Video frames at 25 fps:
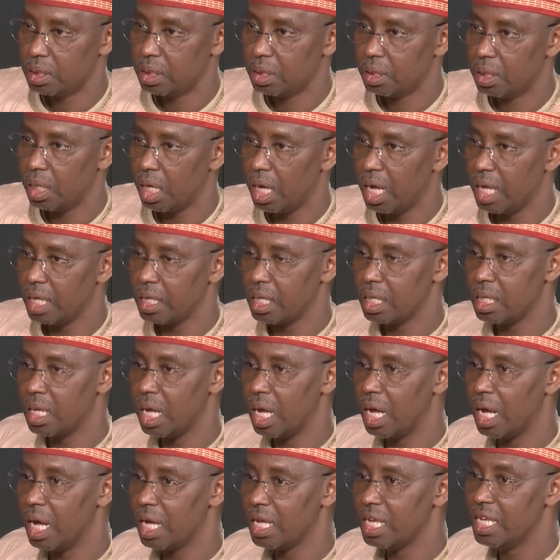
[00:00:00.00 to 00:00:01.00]
and
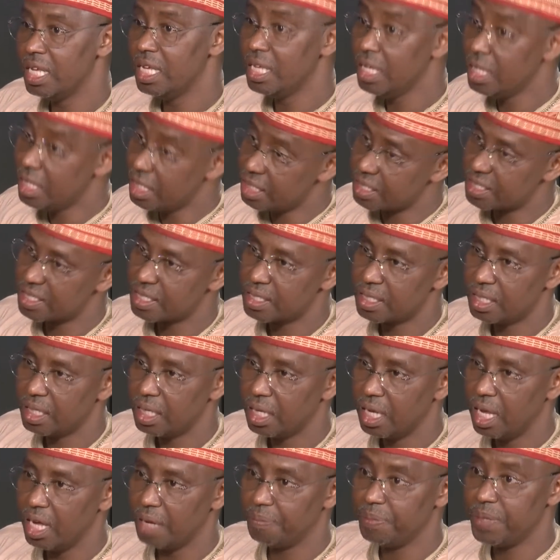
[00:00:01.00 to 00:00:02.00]
uh, he is
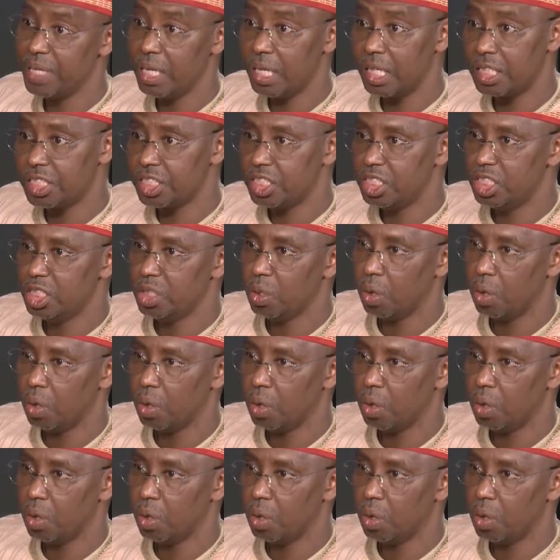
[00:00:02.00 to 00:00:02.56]
a PhD